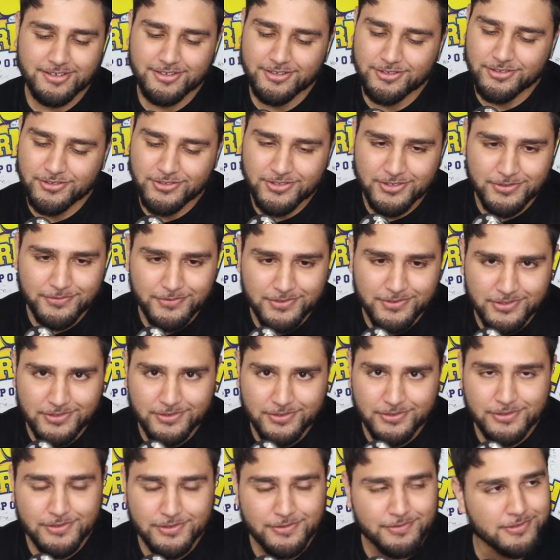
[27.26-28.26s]
Yusuf is
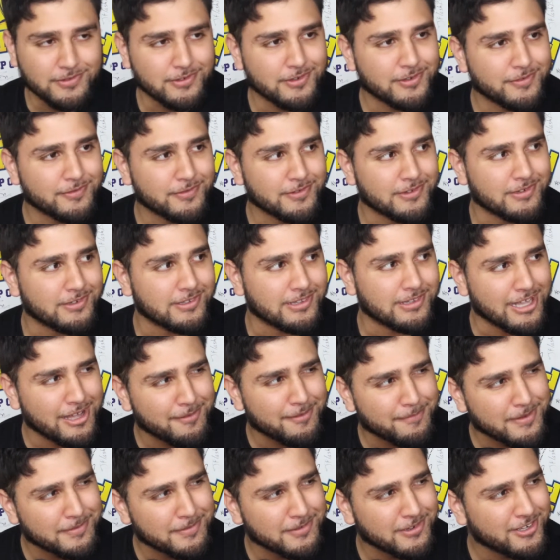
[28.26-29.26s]
cool for real, for real. A lot
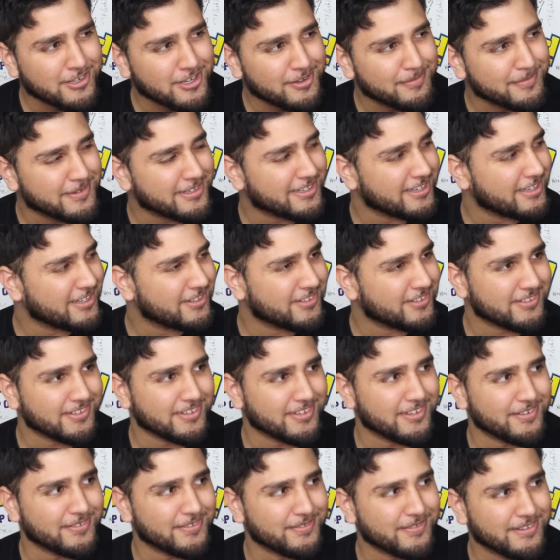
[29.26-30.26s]
of people call me Case.
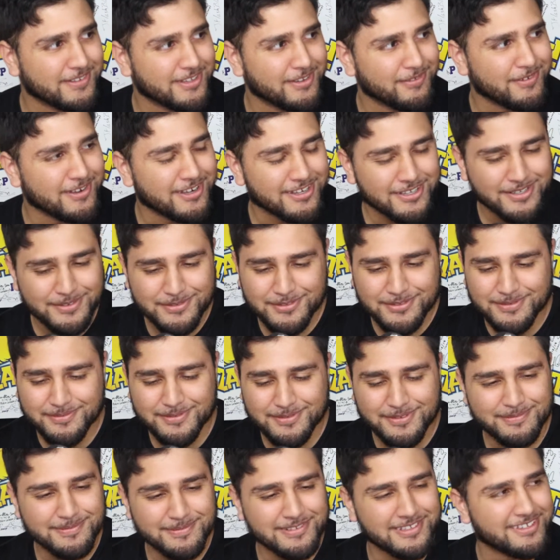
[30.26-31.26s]
Like when they walk up to me,
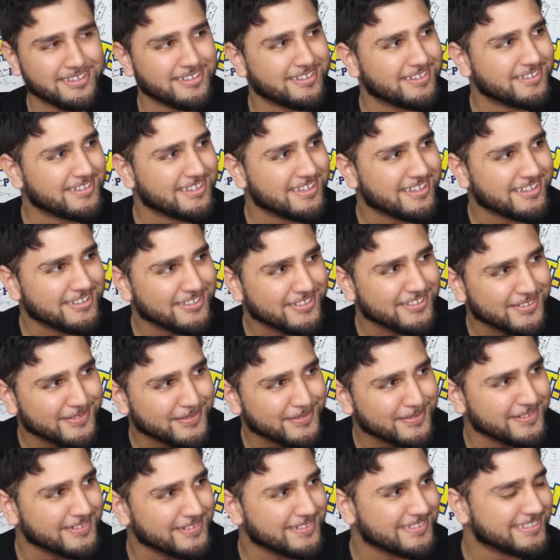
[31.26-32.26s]
I'm like, oh no, Yusuf
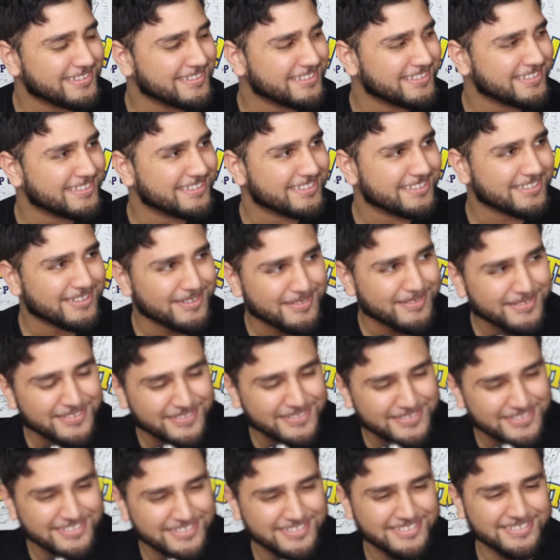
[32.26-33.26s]
cool. Like,
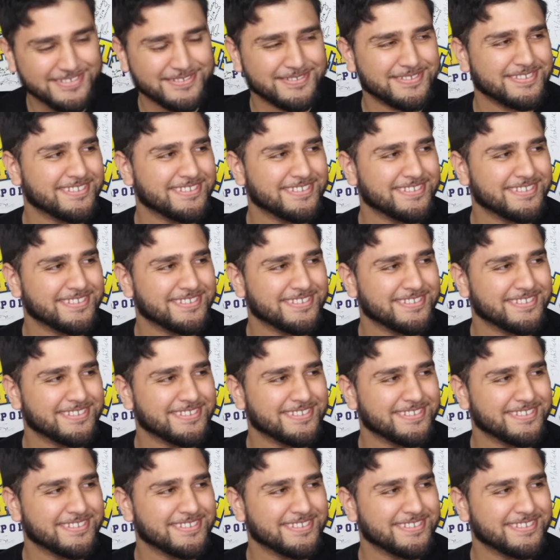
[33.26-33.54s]
yeah, Yusuf.